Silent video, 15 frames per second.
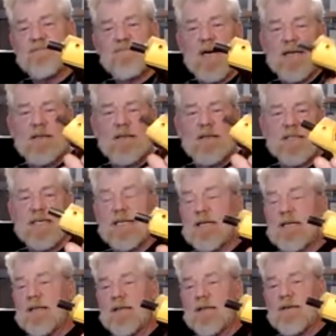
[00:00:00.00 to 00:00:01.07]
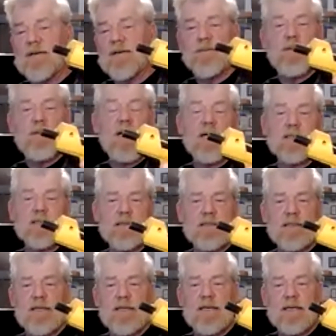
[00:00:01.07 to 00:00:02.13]
I use it in lieu of epoxies
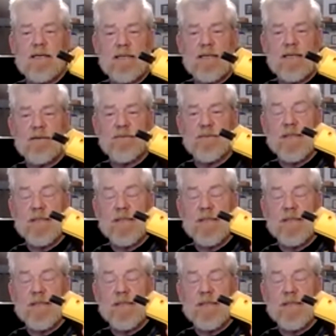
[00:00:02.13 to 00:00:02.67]
a lot of times,